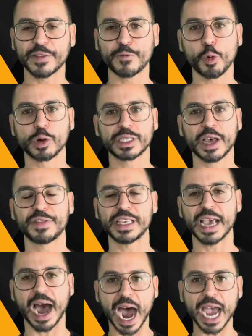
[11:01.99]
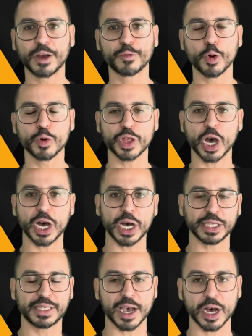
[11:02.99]
of course, of the high growth
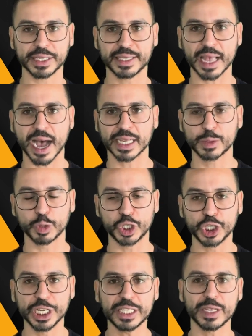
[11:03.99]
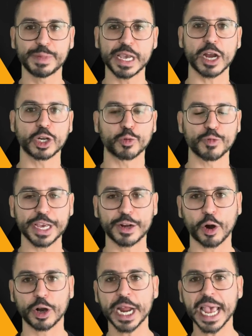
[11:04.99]
stocks, which need to be on your
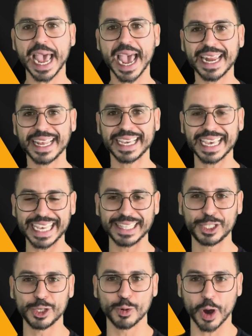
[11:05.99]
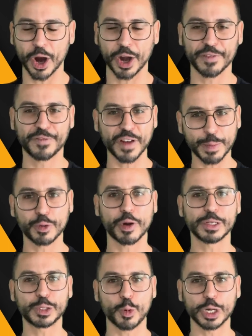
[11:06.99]
radar heading into
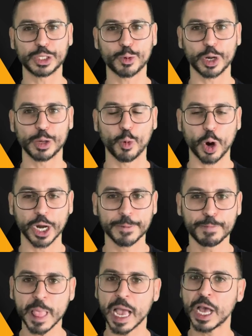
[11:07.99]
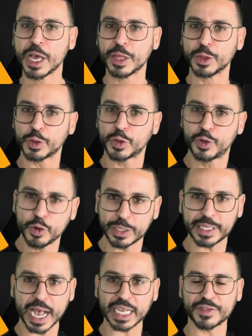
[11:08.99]
February 2021. 2
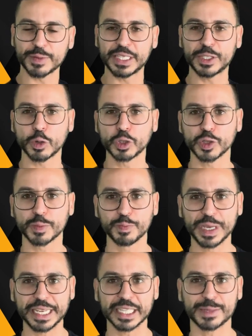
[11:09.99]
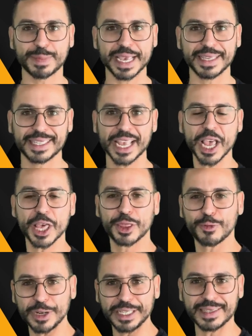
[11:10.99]
stocks from the social media space,
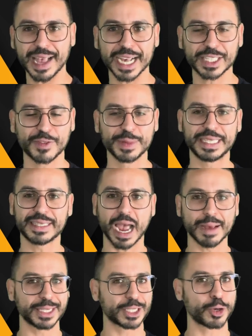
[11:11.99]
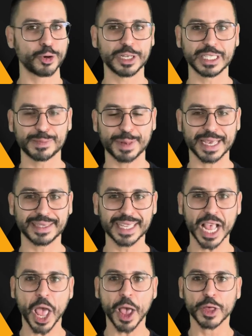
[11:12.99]
3 stocks from the cybersecurity space.
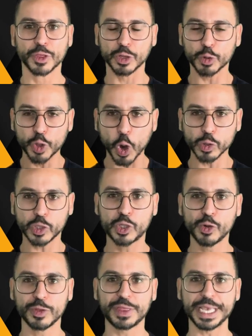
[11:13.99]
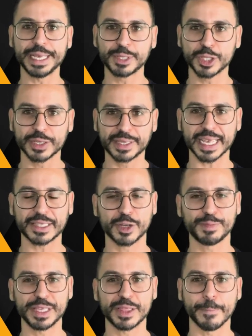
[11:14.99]
Those 2 themes look set to
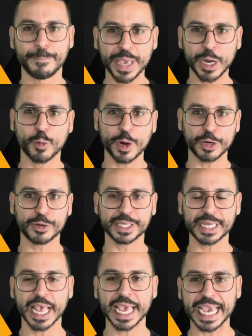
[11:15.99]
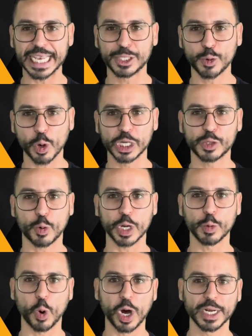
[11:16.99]
be the big winners in
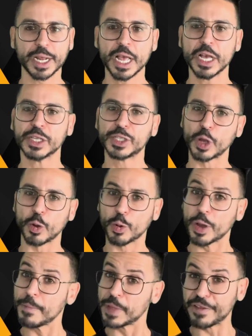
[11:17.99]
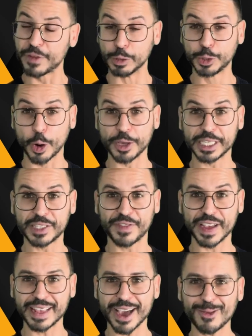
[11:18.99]
2021. So if you enjoyed this
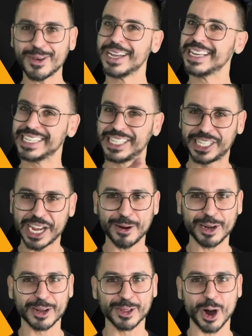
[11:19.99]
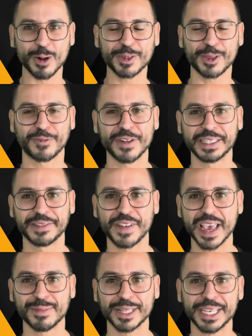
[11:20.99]
video, share it along with your friends and
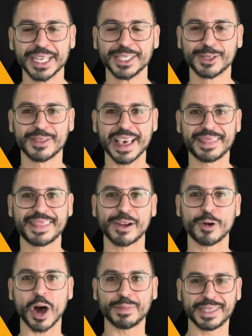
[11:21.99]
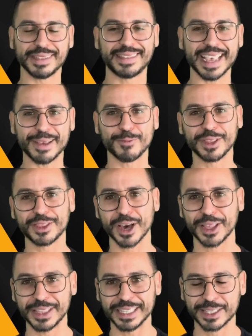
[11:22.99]
family so that they're up to date with
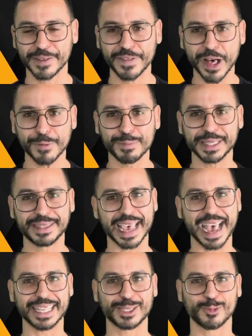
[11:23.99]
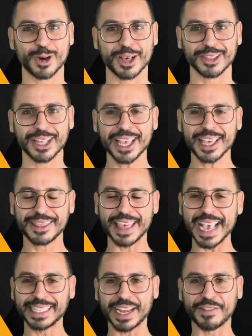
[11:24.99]
these developments as well.
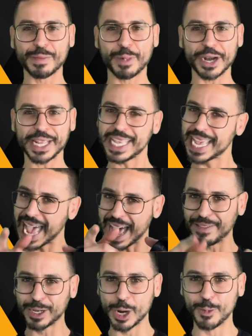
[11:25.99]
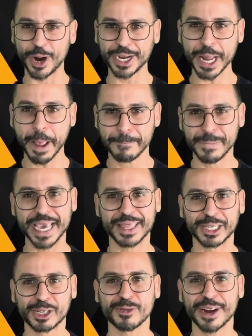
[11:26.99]
Thanks everybody, have a good one. May
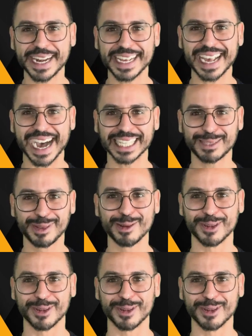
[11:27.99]
the trading gods be